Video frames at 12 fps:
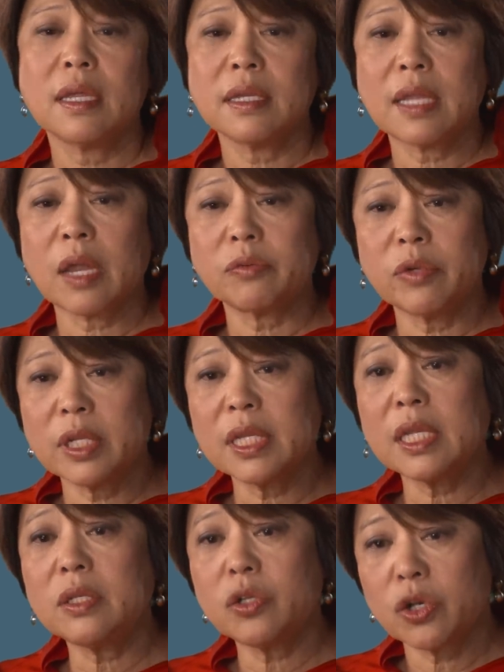That
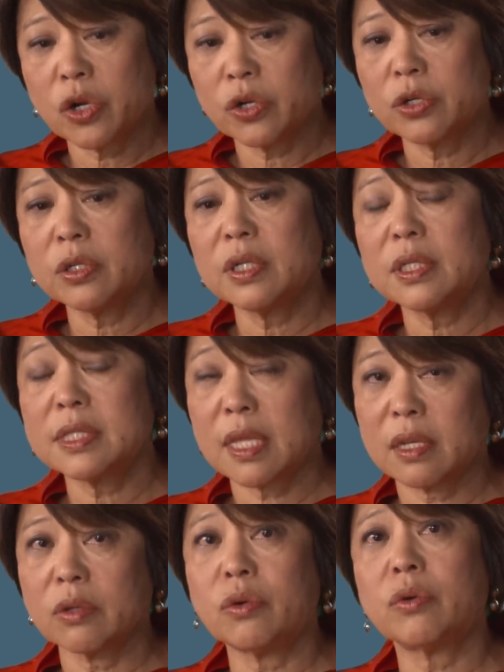really turned
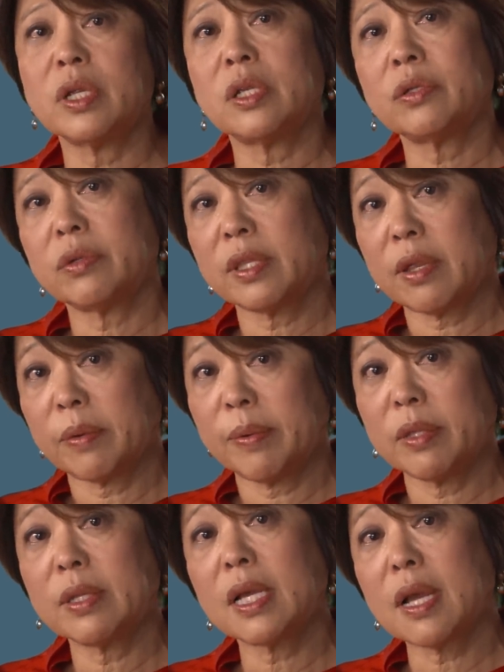Centocor into a
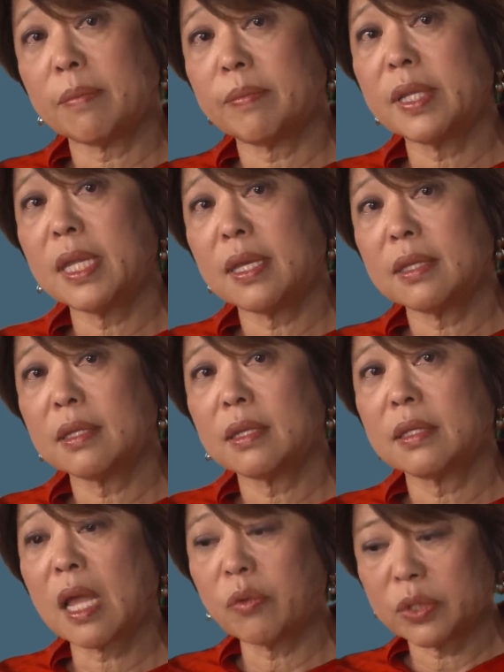therapeutic company.
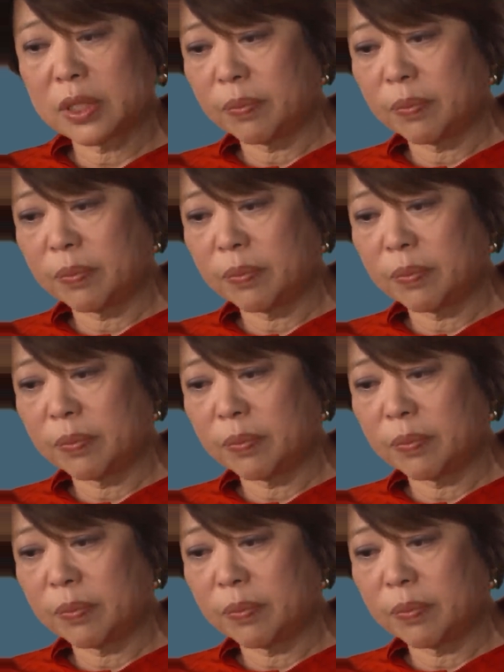That was the